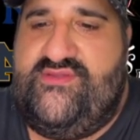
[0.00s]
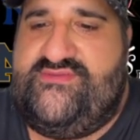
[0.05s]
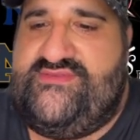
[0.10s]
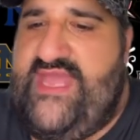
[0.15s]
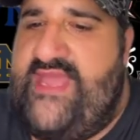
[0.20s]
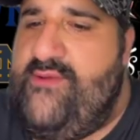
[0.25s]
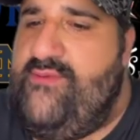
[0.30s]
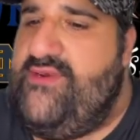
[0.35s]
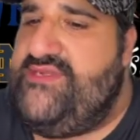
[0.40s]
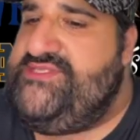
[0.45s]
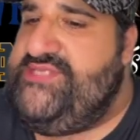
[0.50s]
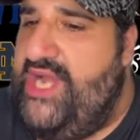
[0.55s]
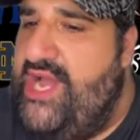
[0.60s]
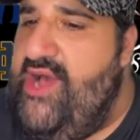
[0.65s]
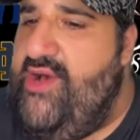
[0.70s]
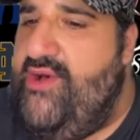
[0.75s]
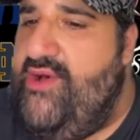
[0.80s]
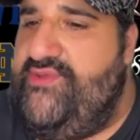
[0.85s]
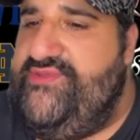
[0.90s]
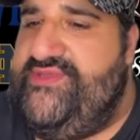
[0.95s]
They were
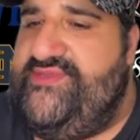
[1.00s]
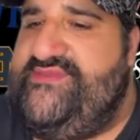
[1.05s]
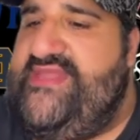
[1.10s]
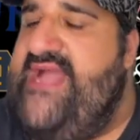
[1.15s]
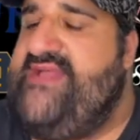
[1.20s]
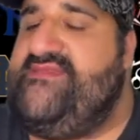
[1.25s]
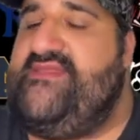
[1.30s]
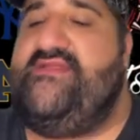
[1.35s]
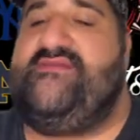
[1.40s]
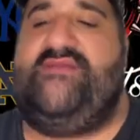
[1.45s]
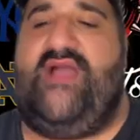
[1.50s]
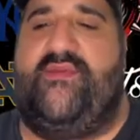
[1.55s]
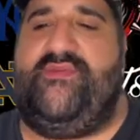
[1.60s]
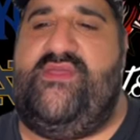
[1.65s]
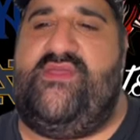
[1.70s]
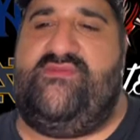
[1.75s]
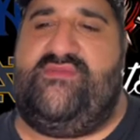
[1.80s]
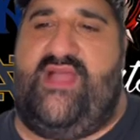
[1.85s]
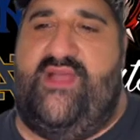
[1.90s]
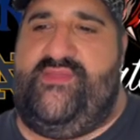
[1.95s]
told that the
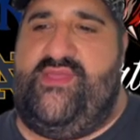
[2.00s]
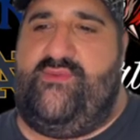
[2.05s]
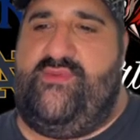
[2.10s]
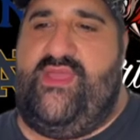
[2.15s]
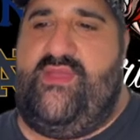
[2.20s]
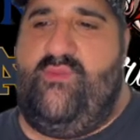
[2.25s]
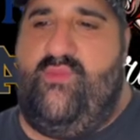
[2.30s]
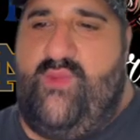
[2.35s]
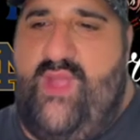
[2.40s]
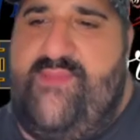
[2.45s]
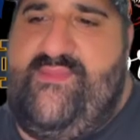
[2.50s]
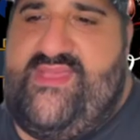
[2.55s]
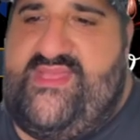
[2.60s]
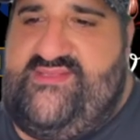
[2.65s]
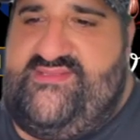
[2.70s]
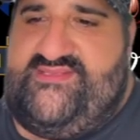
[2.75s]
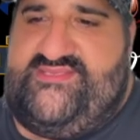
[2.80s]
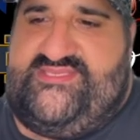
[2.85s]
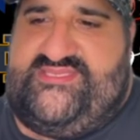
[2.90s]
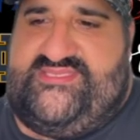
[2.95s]
WWE
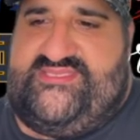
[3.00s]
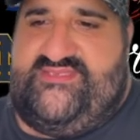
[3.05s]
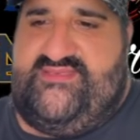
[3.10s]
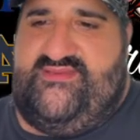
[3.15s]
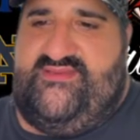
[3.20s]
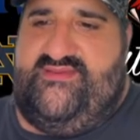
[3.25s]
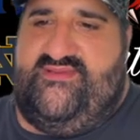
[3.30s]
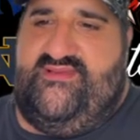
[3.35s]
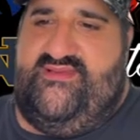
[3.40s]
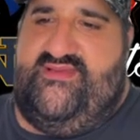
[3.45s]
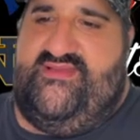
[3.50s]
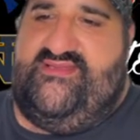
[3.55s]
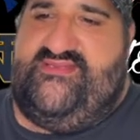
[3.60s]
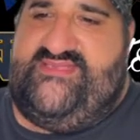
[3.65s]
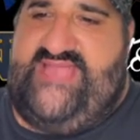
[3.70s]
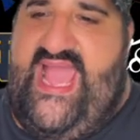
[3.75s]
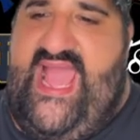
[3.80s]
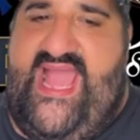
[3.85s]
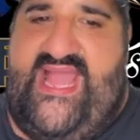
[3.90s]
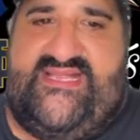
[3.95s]
women's
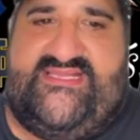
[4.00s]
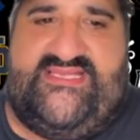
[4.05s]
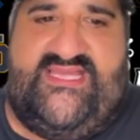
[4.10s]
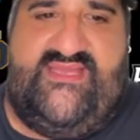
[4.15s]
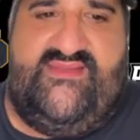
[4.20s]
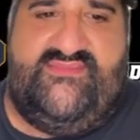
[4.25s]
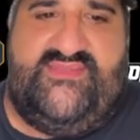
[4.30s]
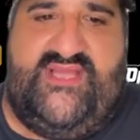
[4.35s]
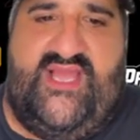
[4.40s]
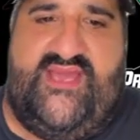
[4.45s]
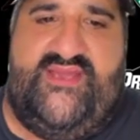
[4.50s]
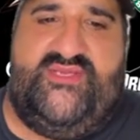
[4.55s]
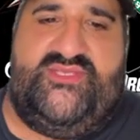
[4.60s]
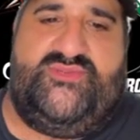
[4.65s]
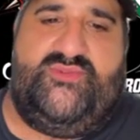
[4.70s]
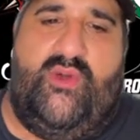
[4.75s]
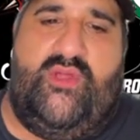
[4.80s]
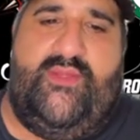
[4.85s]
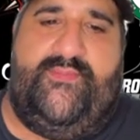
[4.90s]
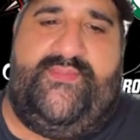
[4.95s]
tag team titles
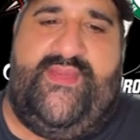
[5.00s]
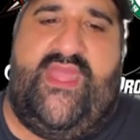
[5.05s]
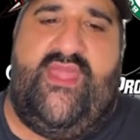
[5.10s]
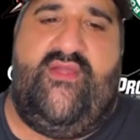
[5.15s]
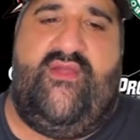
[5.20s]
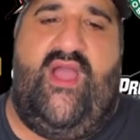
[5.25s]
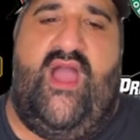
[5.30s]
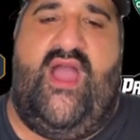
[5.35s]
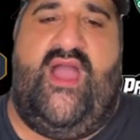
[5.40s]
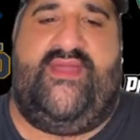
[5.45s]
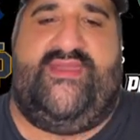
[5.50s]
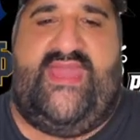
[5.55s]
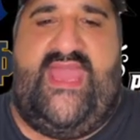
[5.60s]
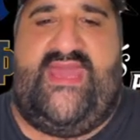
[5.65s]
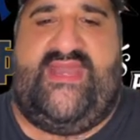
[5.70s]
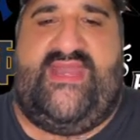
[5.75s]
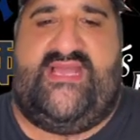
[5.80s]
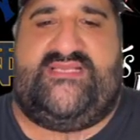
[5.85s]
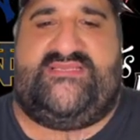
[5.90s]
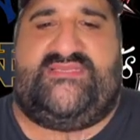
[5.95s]
will appear on
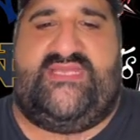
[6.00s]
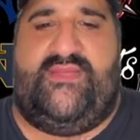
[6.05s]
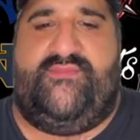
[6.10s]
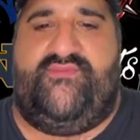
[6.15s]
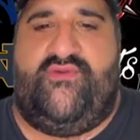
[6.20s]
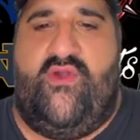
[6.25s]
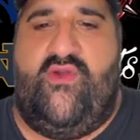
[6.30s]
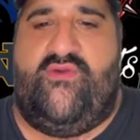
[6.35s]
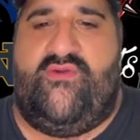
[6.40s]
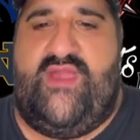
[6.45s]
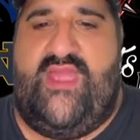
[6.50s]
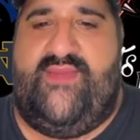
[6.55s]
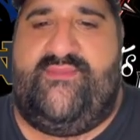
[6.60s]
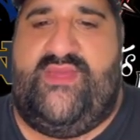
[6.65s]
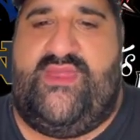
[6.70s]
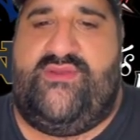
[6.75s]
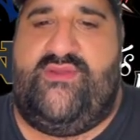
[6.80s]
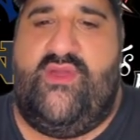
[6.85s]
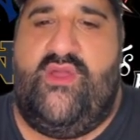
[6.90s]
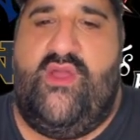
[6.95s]
NXT
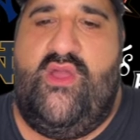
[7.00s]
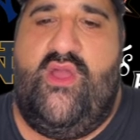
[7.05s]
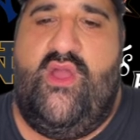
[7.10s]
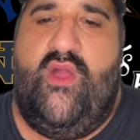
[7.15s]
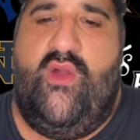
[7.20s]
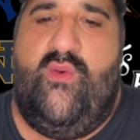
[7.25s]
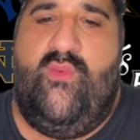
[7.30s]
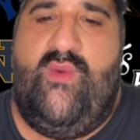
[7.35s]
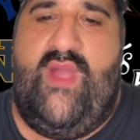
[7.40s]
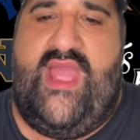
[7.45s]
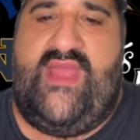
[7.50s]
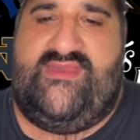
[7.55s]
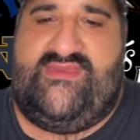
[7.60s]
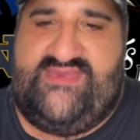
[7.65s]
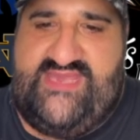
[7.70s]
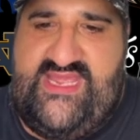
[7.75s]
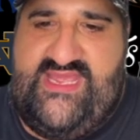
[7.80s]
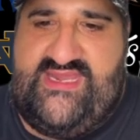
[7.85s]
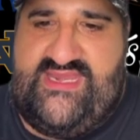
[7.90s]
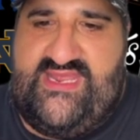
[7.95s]
programming when
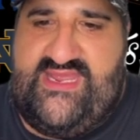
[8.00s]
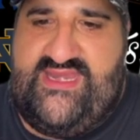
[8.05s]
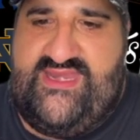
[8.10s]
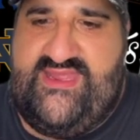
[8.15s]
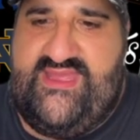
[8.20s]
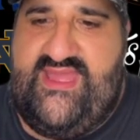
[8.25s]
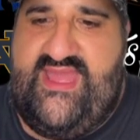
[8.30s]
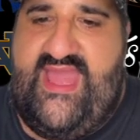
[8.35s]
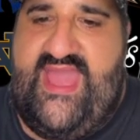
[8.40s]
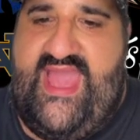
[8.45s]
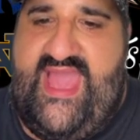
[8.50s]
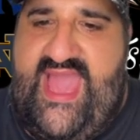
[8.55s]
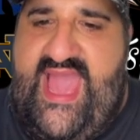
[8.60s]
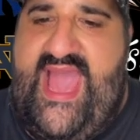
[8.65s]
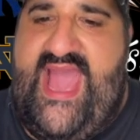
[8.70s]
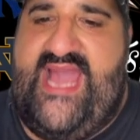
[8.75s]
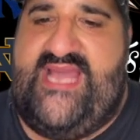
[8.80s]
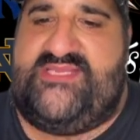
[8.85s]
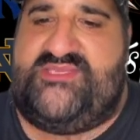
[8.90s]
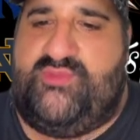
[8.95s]
needed,
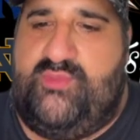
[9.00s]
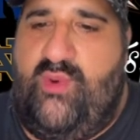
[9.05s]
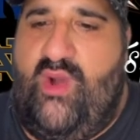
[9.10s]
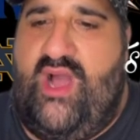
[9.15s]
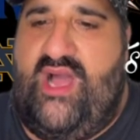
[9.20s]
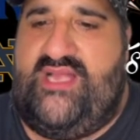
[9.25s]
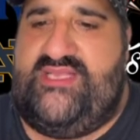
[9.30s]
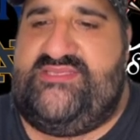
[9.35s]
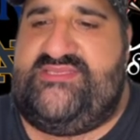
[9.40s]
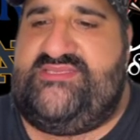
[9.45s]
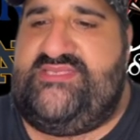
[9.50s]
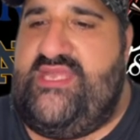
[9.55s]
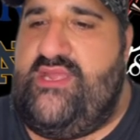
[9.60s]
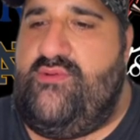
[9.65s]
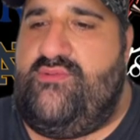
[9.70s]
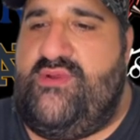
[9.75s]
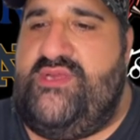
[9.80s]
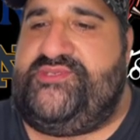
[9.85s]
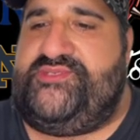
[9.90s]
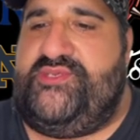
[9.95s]
as was the
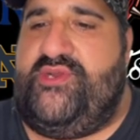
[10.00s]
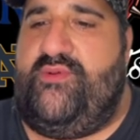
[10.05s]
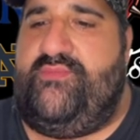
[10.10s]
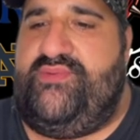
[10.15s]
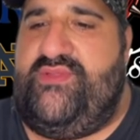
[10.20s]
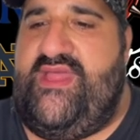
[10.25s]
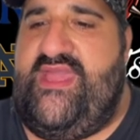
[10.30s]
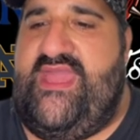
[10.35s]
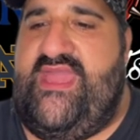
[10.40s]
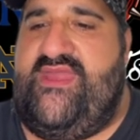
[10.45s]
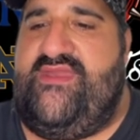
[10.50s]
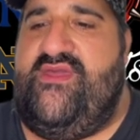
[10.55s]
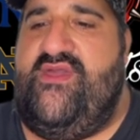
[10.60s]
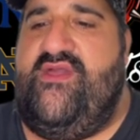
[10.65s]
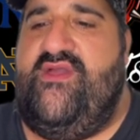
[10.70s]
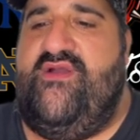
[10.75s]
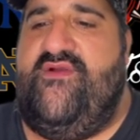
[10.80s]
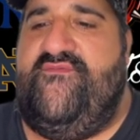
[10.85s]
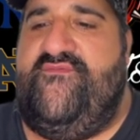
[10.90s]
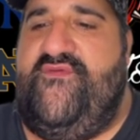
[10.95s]
original plan
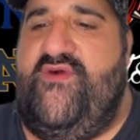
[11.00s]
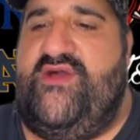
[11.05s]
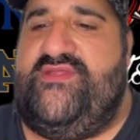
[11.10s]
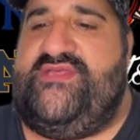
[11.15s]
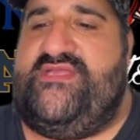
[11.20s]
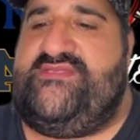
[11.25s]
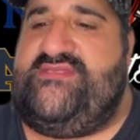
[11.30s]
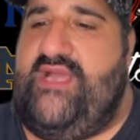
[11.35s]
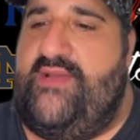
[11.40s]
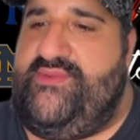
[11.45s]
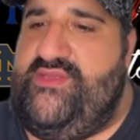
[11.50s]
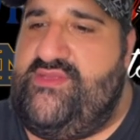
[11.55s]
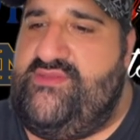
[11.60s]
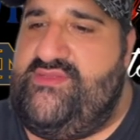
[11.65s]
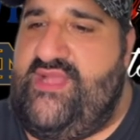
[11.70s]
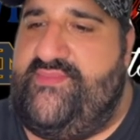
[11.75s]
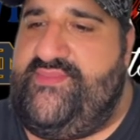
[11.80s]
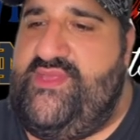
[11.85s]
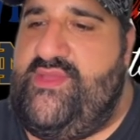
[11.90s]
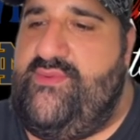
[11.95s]
for the
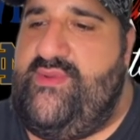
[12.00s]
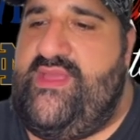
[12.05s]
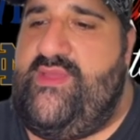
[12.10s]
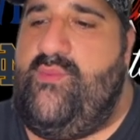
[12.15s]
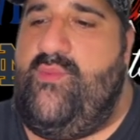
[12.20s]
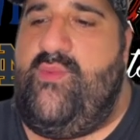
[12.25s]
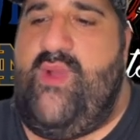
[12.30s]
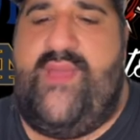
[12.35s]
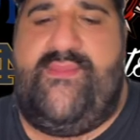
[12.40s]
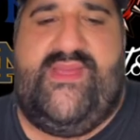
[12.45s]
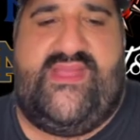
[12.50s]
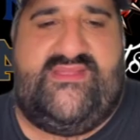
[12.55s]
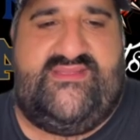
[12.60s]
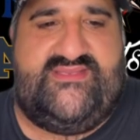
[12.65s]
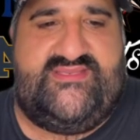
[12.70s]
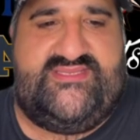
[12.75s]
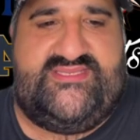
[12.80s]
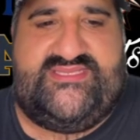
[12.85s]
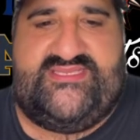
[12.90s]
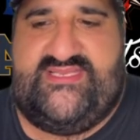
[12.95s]
WWE
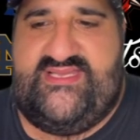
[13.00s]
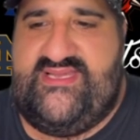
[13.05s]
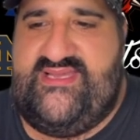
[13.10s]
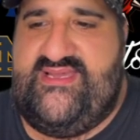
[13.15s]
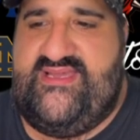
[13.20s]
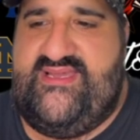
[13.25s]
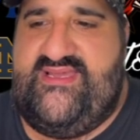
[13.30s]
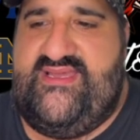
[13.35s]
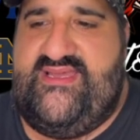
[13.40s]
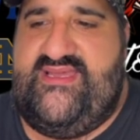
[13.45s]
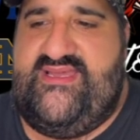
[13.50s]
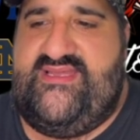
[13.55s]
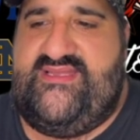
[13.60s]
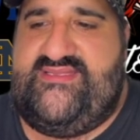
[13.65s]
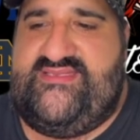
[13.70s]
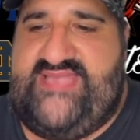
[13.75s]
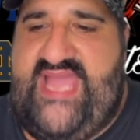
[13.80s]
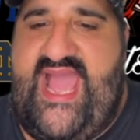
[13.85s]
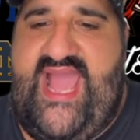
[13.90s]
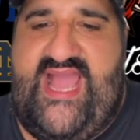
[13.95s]
Women's
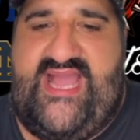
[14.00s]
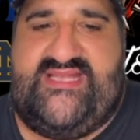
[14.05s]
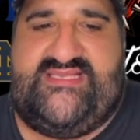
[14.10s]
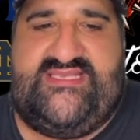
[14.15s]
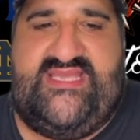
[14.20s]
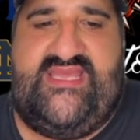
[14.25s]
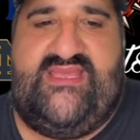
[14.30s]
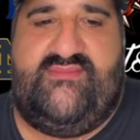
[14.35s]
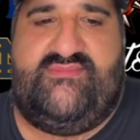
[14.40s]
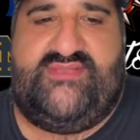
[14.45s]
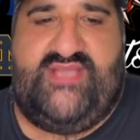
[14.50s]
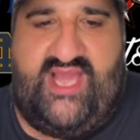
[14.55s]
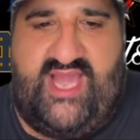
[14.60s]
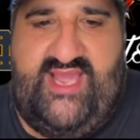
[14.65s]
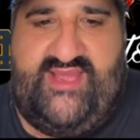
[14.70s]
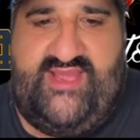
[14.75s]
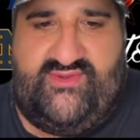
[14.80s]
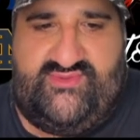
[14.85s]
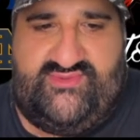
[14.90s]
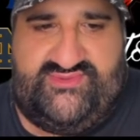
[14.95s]
Tag Team
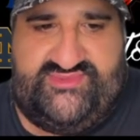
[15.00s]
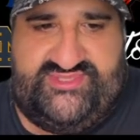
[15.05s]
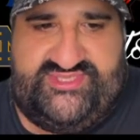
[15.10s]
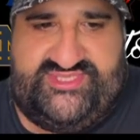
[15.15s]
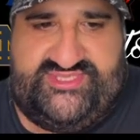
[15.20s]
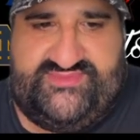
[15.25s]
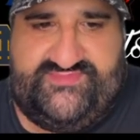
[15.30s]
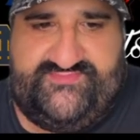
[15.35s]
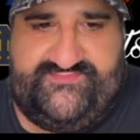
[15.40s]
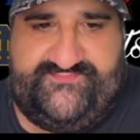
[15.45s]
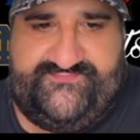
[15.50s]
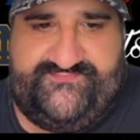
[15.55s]
titles.